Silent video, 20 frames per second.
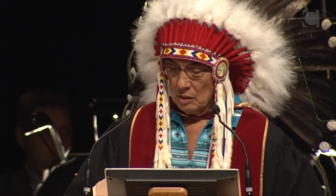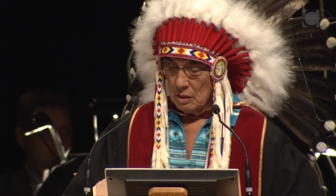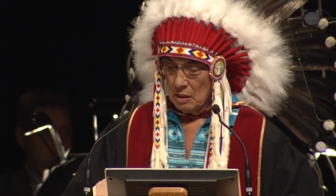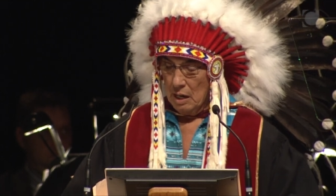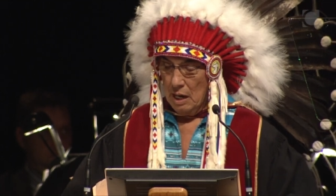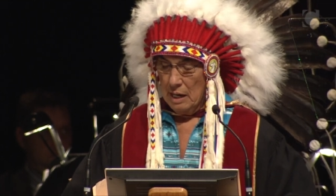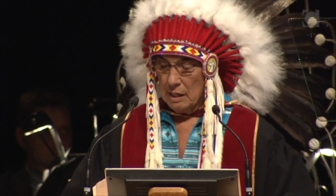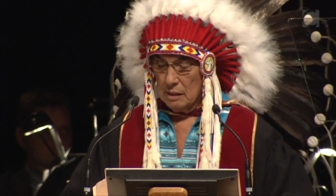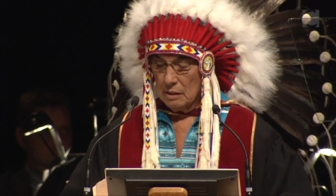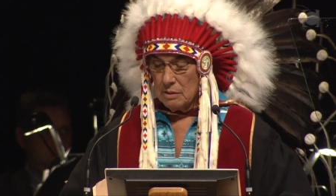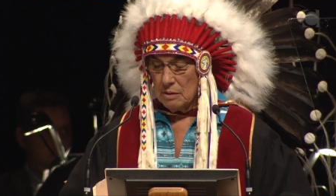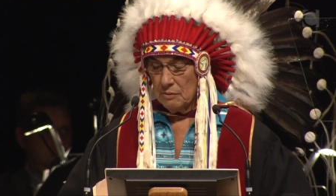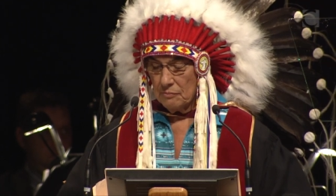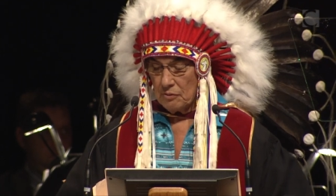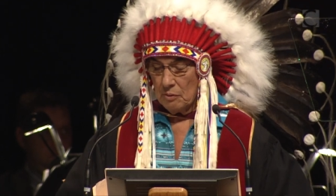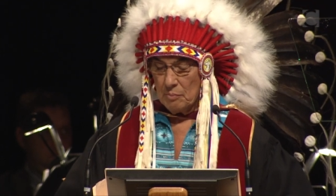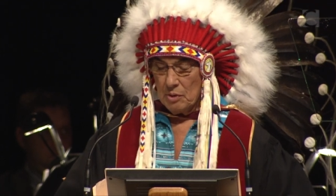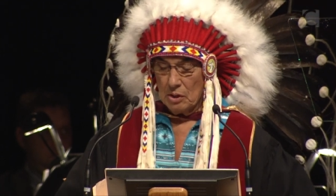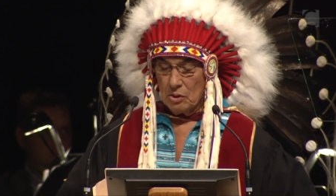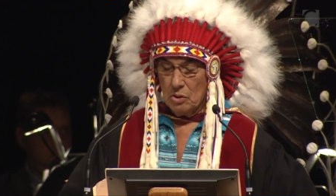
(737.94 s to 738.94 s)
I learned
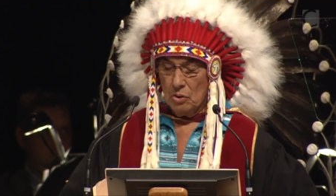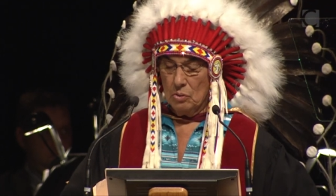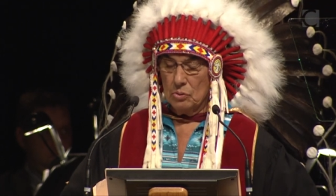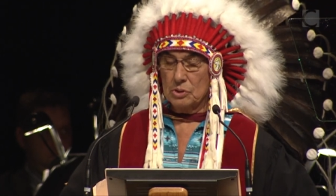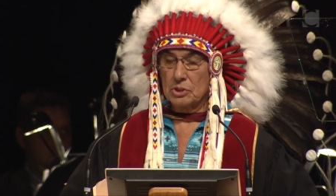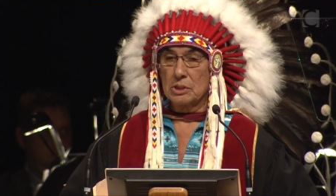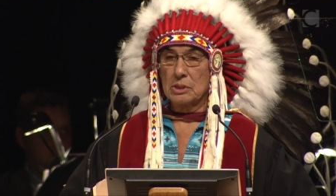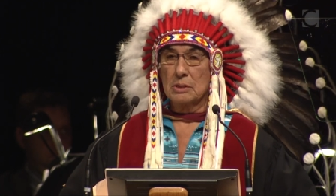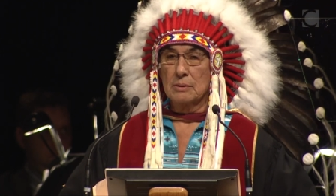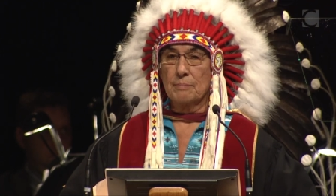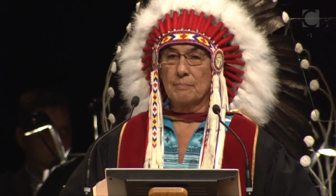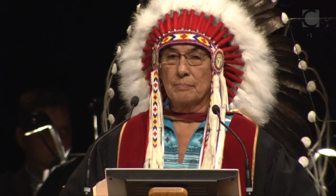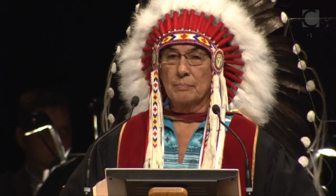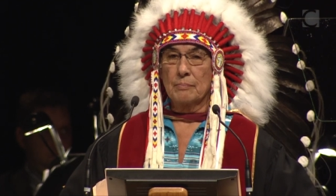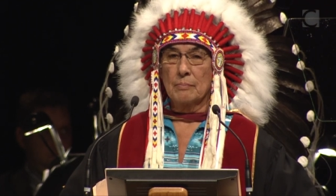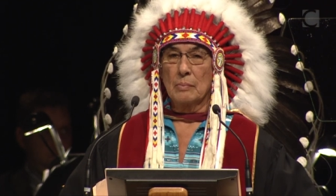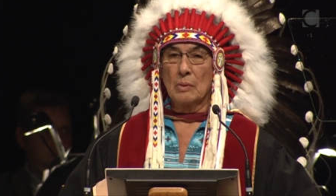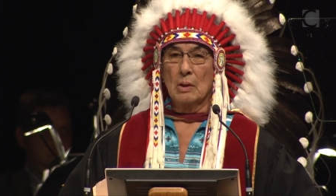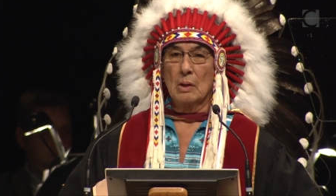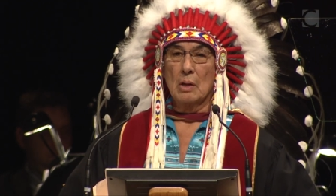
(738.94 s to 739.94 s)
from a coach
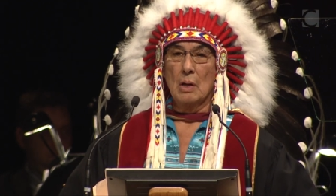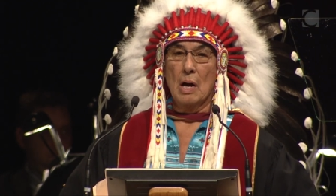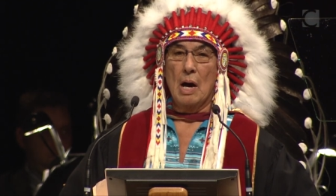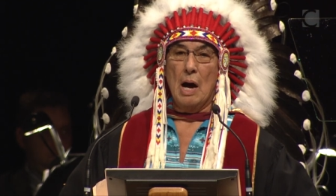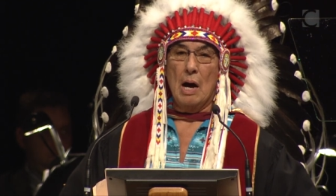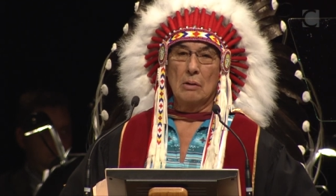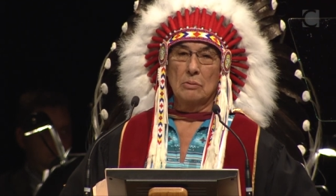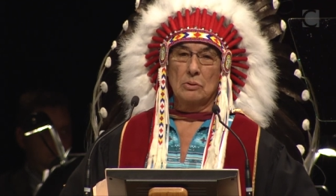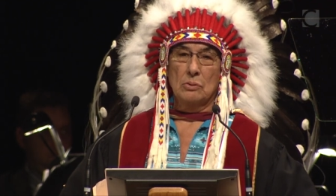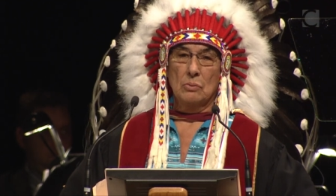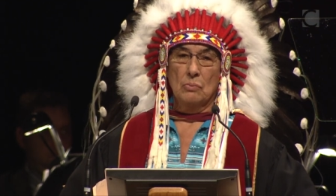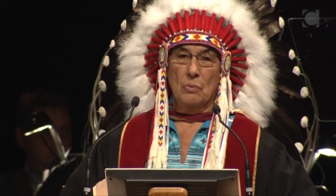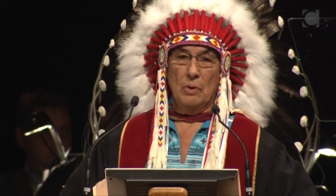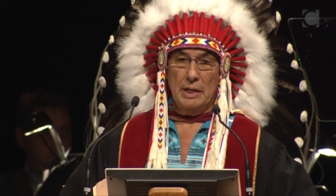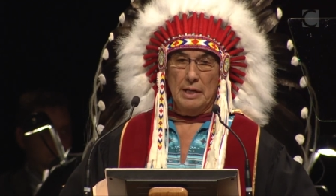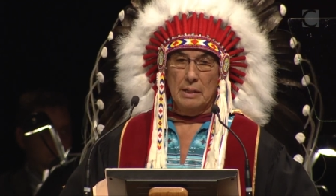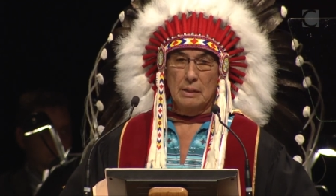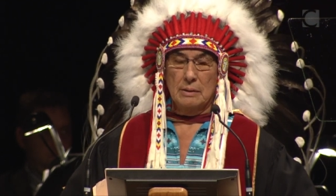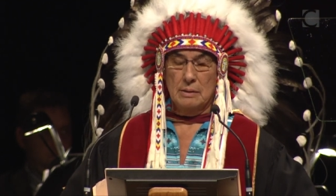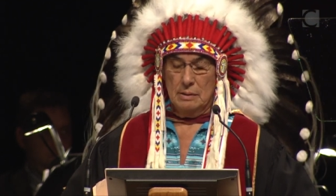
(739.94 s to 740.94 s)
how to
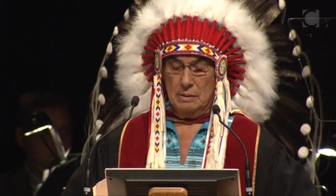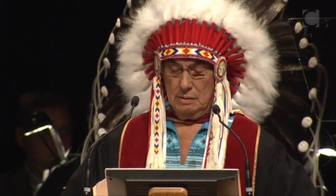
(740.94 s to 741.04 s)
win.